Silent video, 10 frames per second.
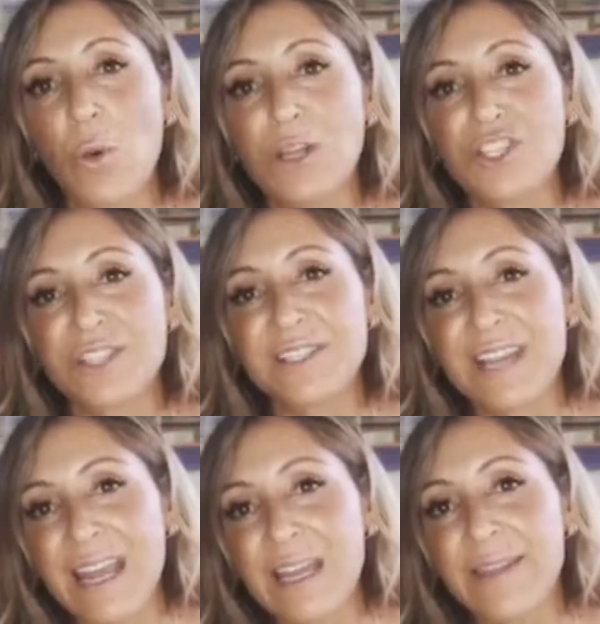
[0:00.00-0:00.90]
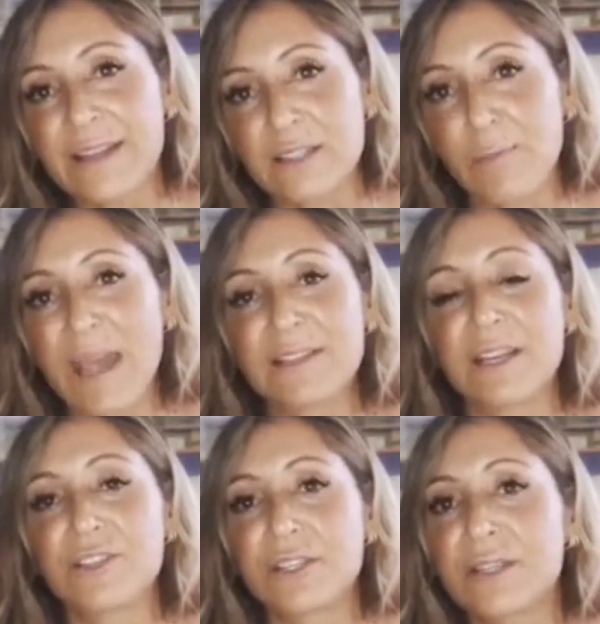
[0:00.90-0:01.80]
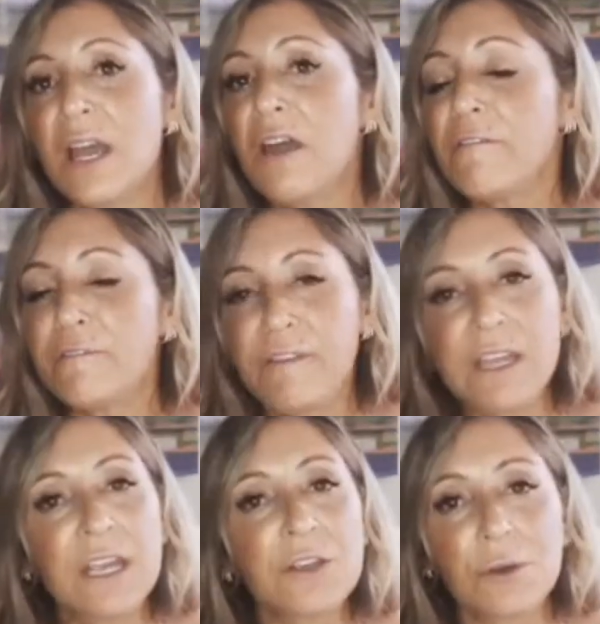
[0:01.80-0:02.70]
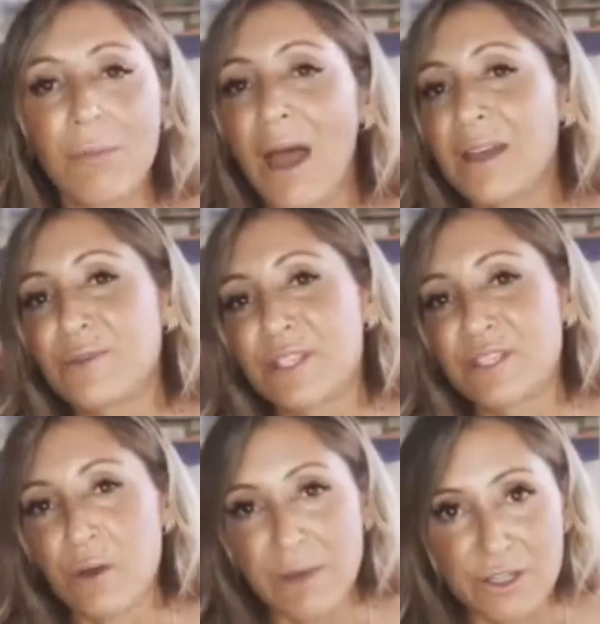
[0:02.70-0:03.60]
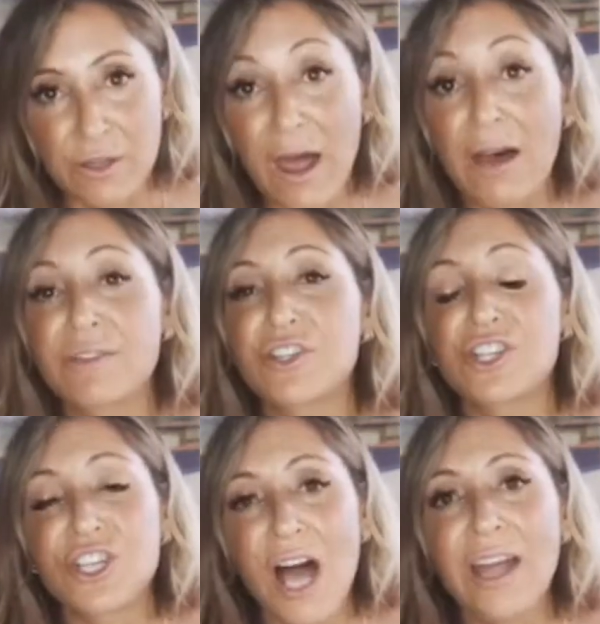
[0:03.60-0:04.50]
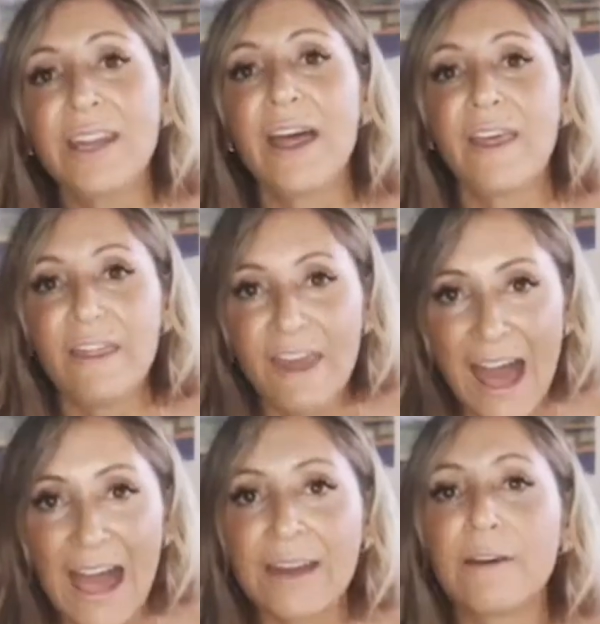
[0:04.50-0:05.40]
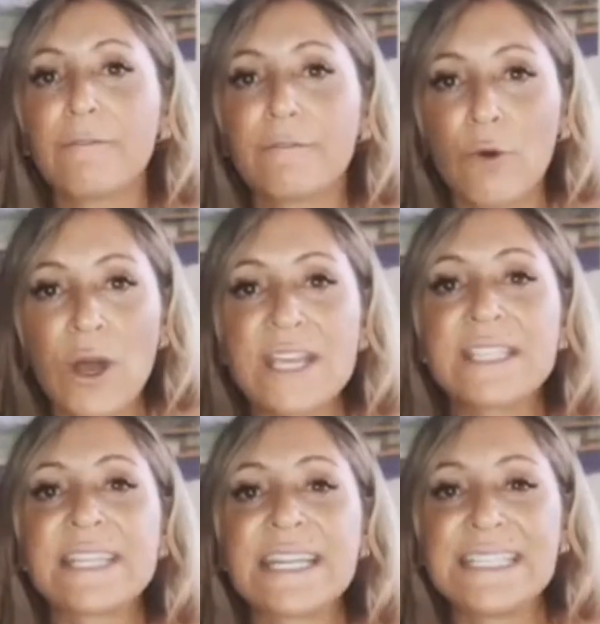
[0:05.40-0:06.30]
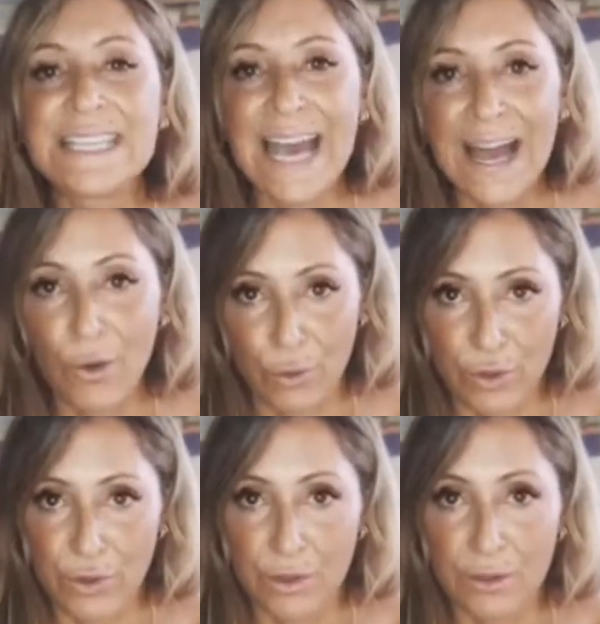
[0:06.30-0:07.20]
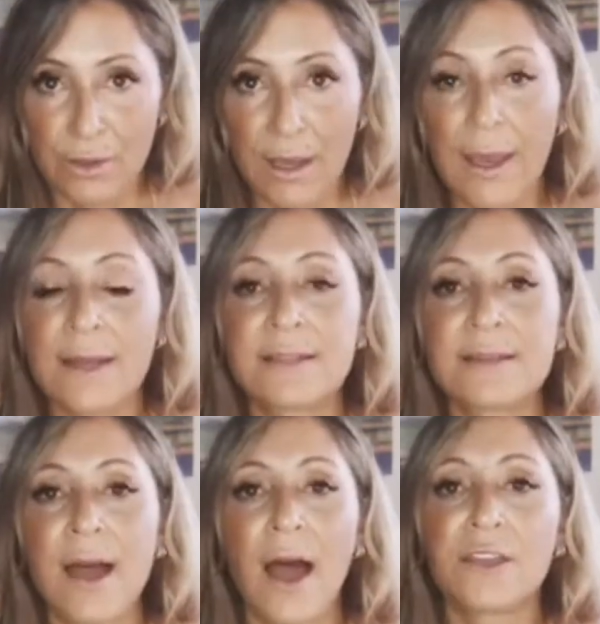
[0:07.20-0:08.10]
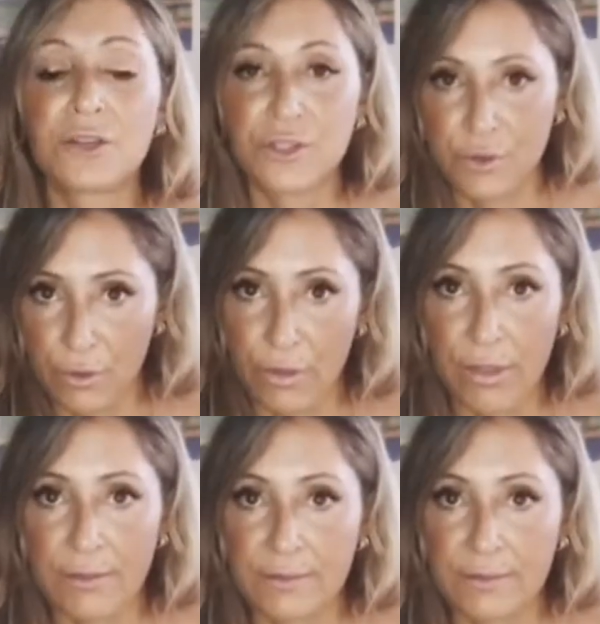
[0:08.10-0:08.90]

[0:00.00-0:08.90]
just staying in that space and just feeding your mind with so much love, shut that voice down. It is not your truth.